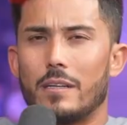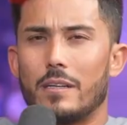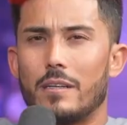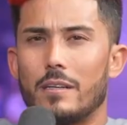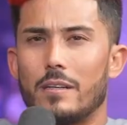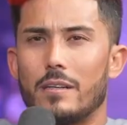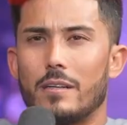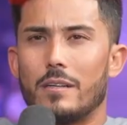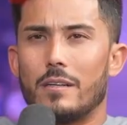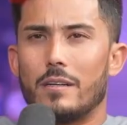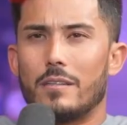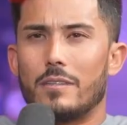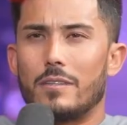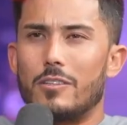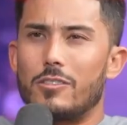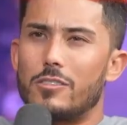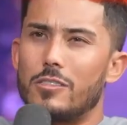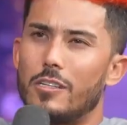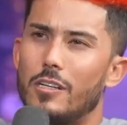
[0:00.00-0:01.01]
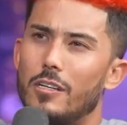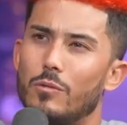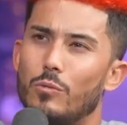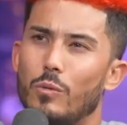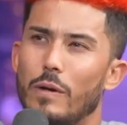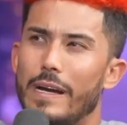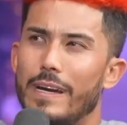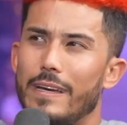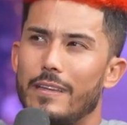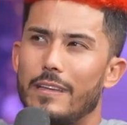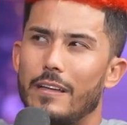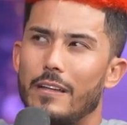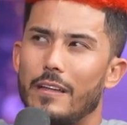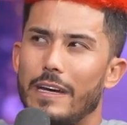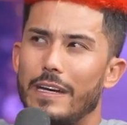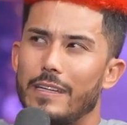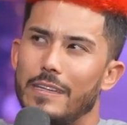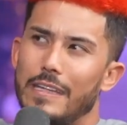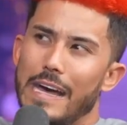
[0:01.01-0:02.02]
yeah, there's no way that
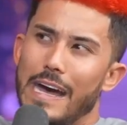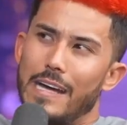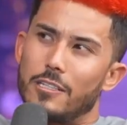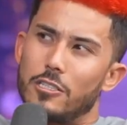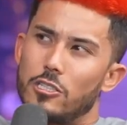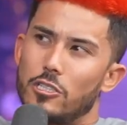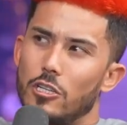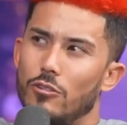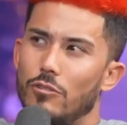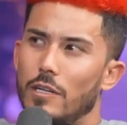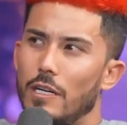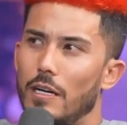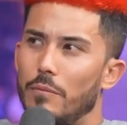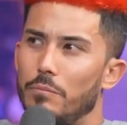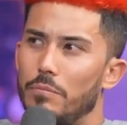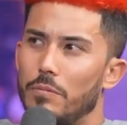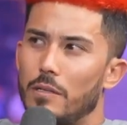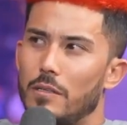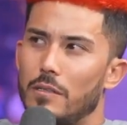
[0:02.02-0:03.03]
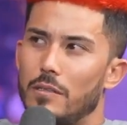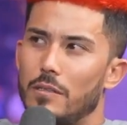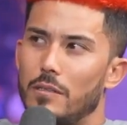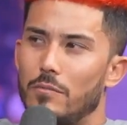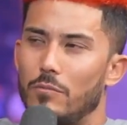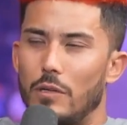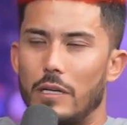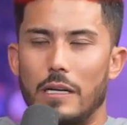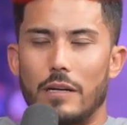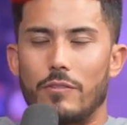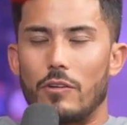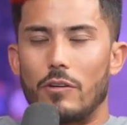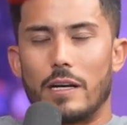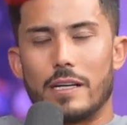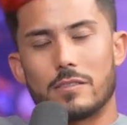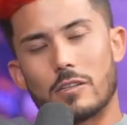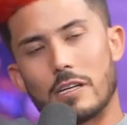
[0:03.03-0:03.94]
like that showed up, whatever, right?